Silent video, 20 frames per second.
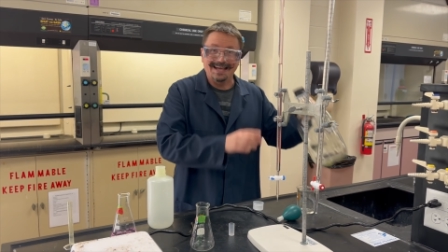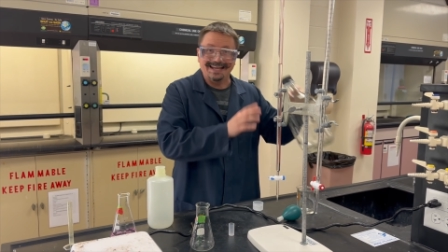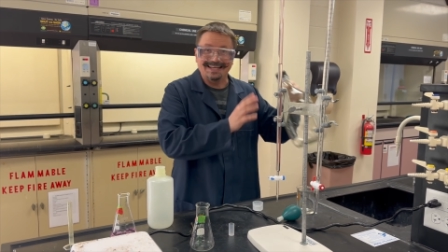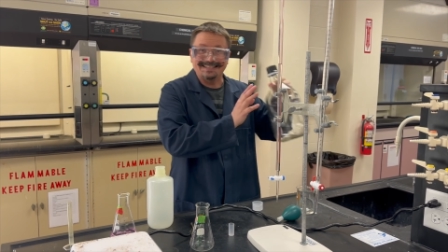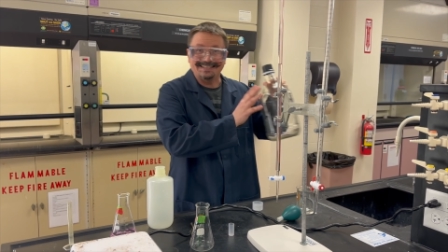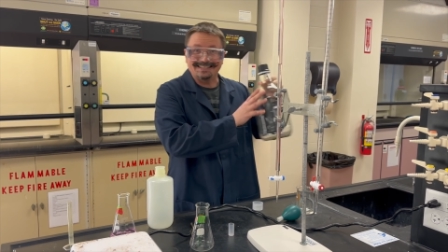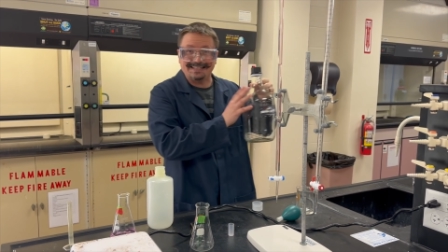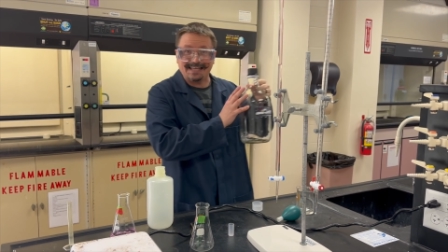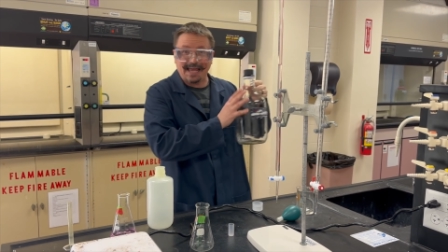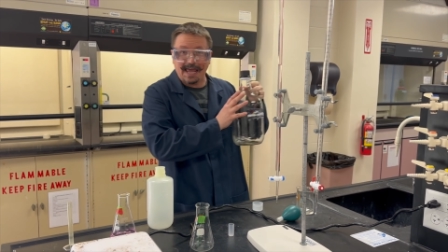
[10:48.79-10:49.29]

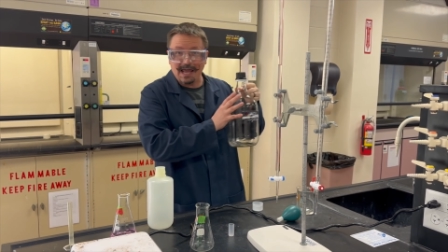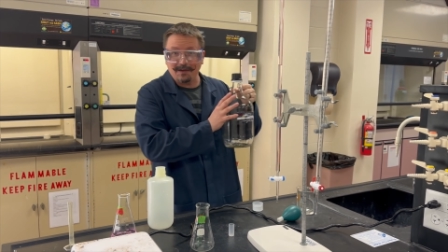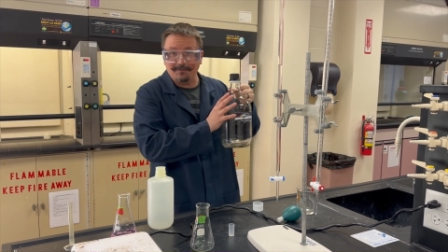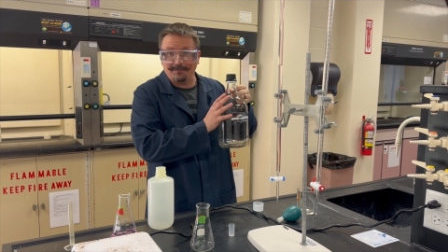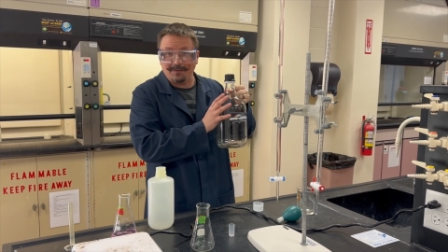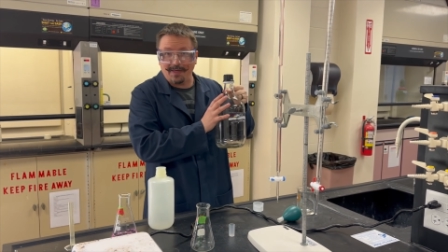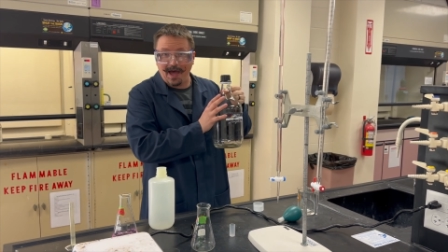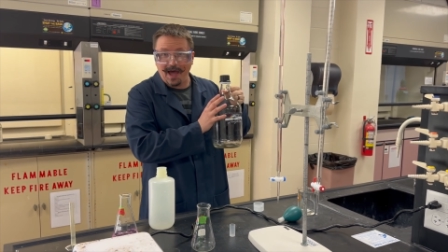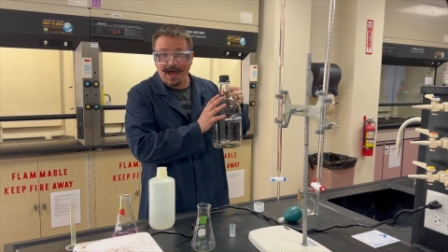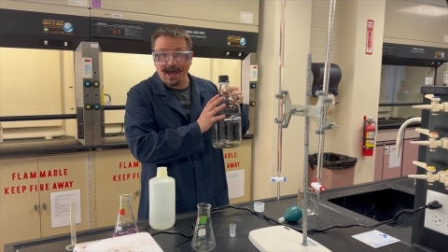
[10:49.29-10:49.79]

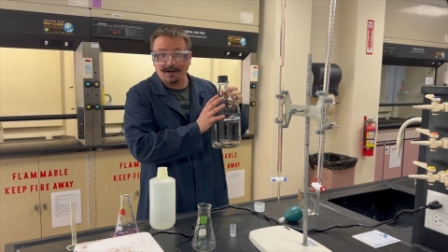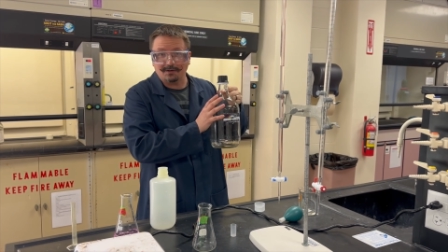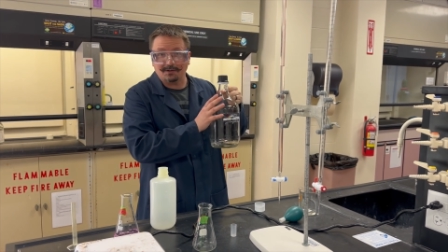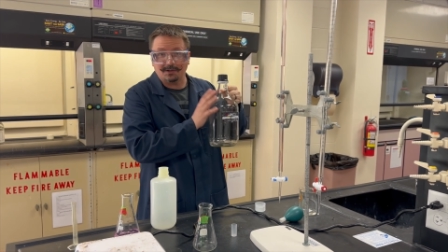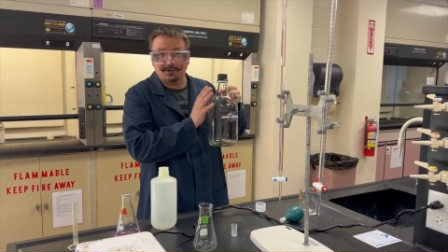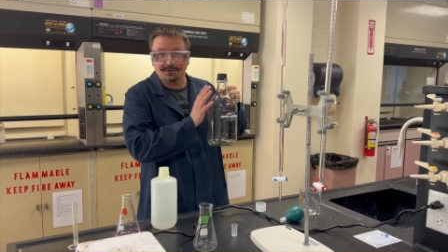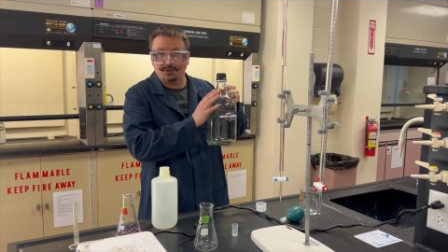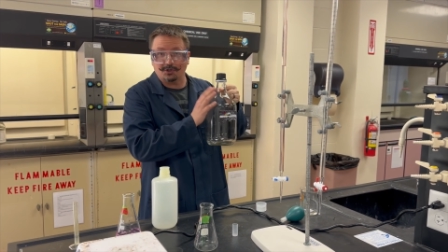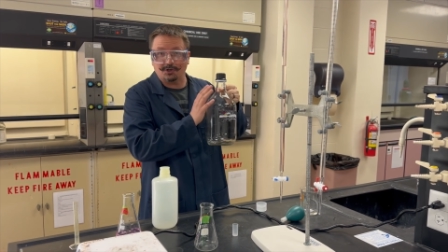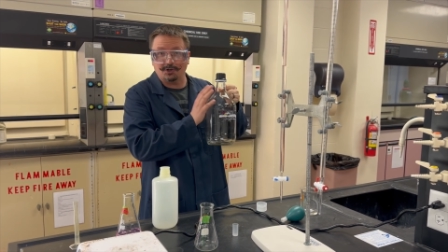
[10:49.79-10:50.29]
Save that,
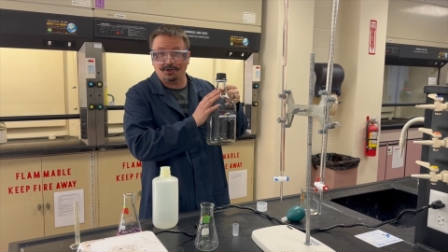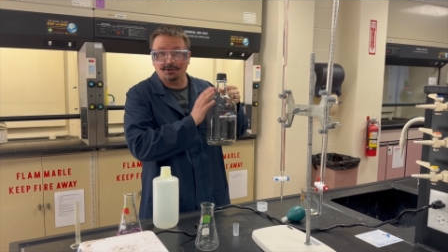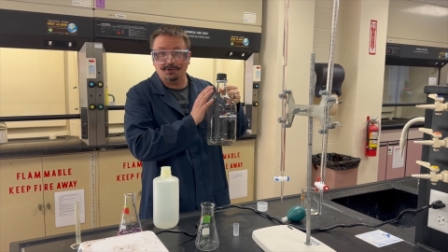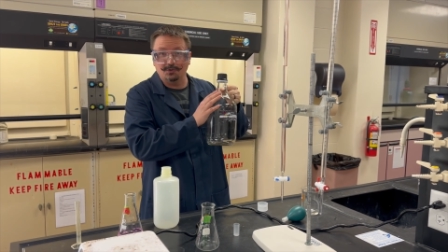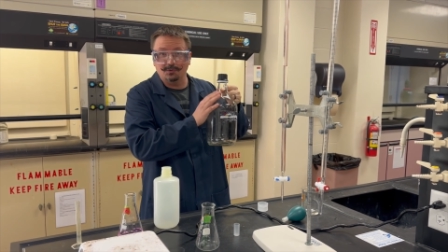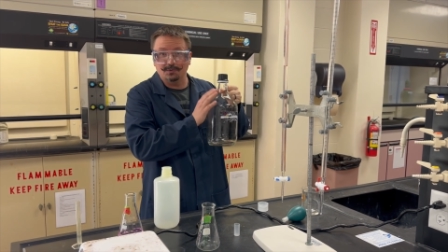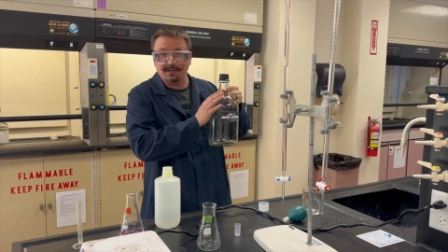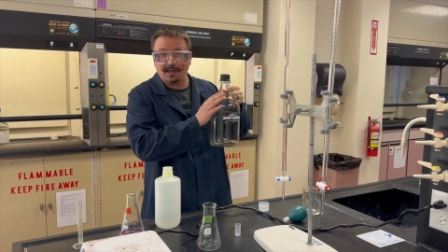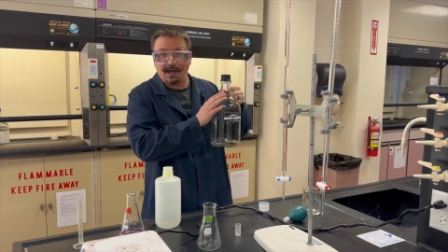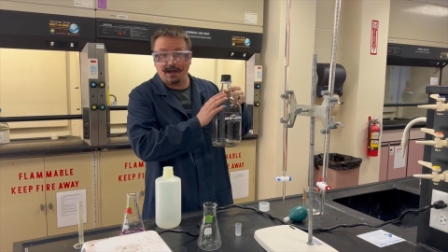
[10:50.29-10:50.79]
because you're gonna
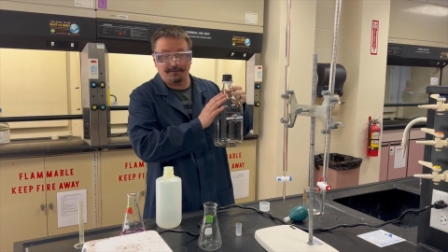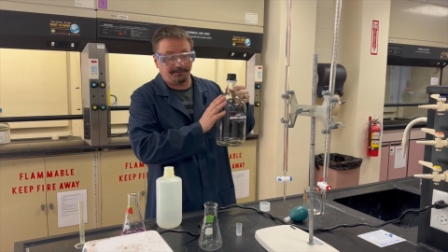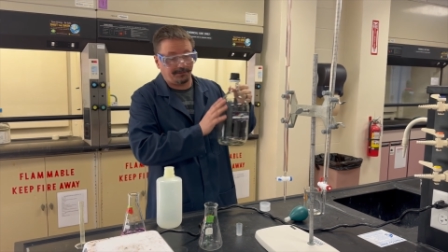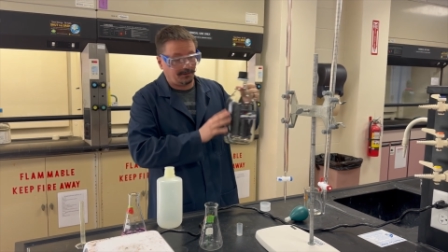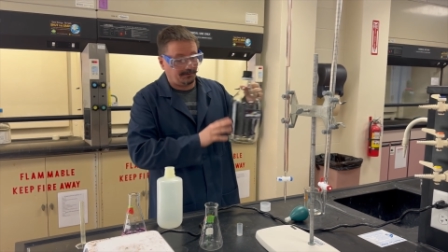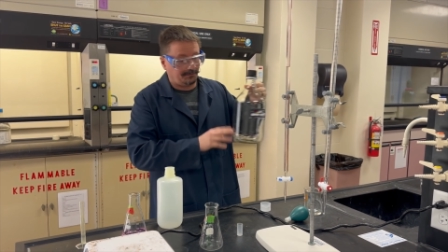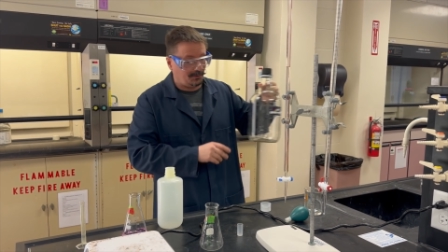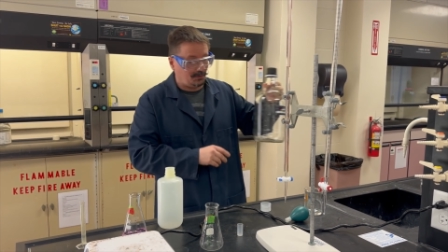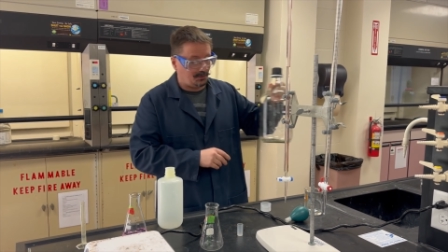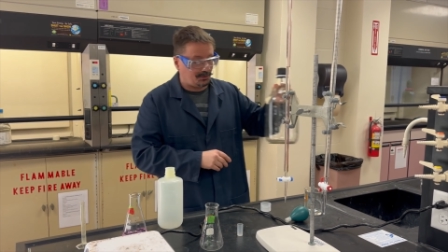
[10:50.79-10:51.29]
use that for
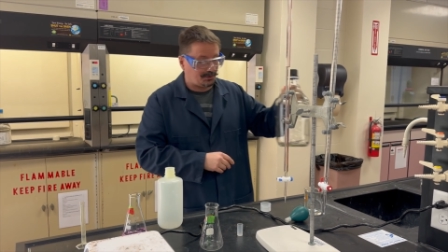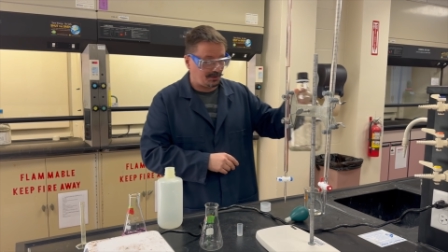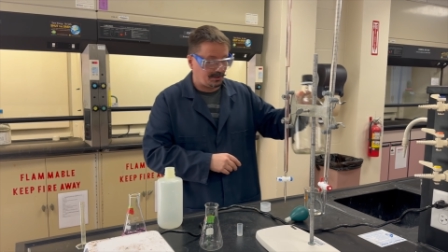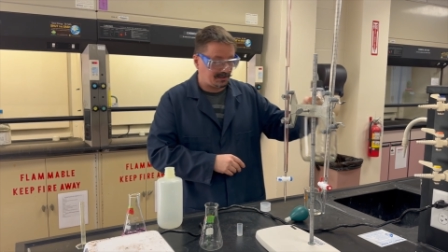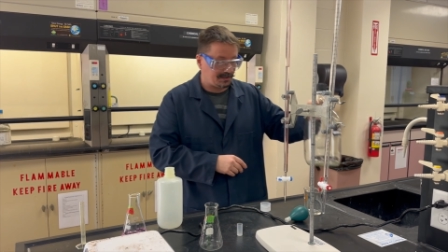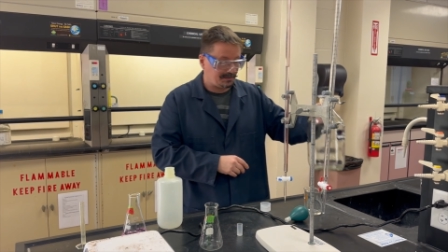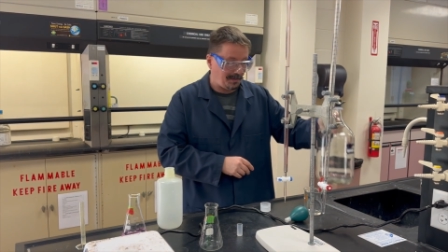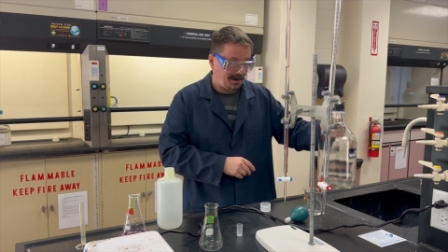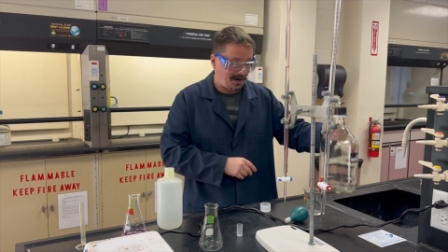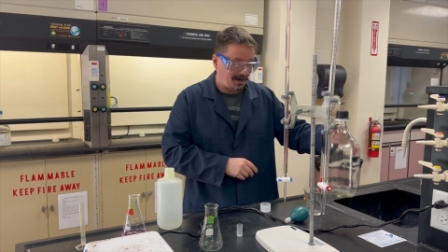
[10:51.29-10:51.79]
a future
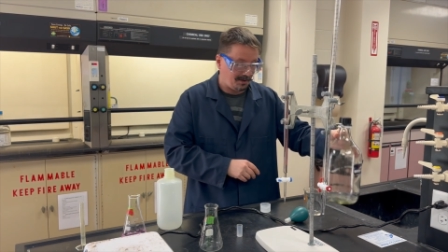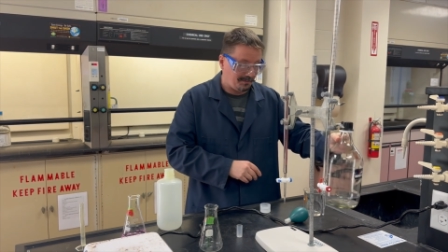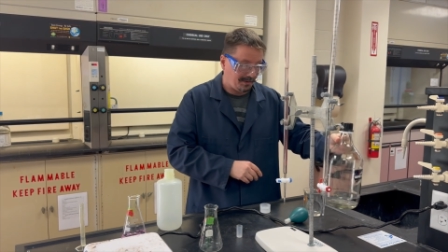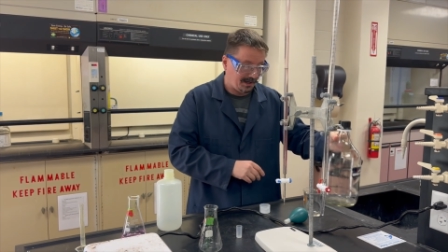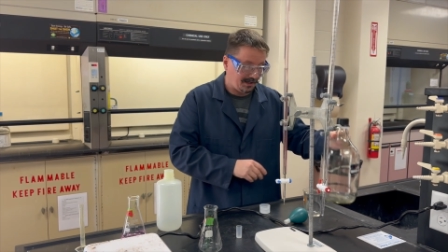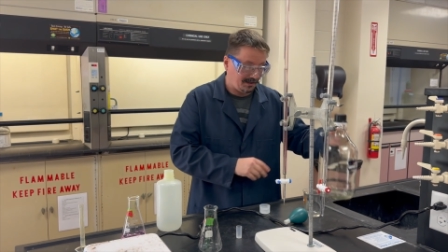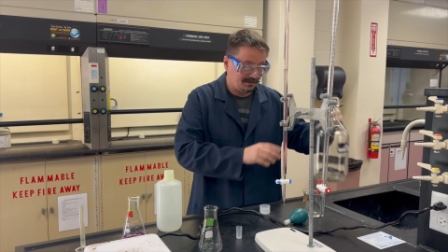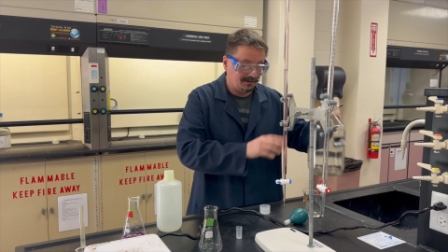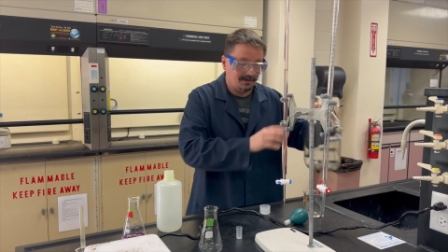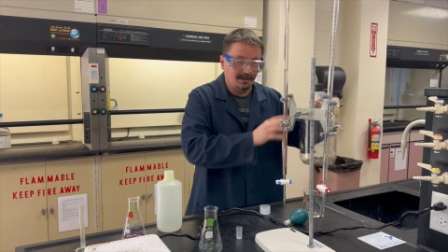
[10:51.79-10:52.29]

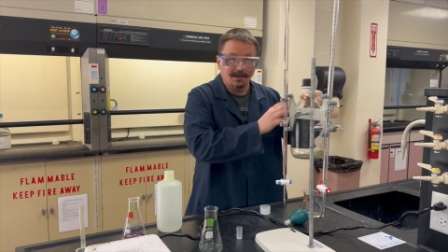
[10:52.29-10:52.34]
experiment.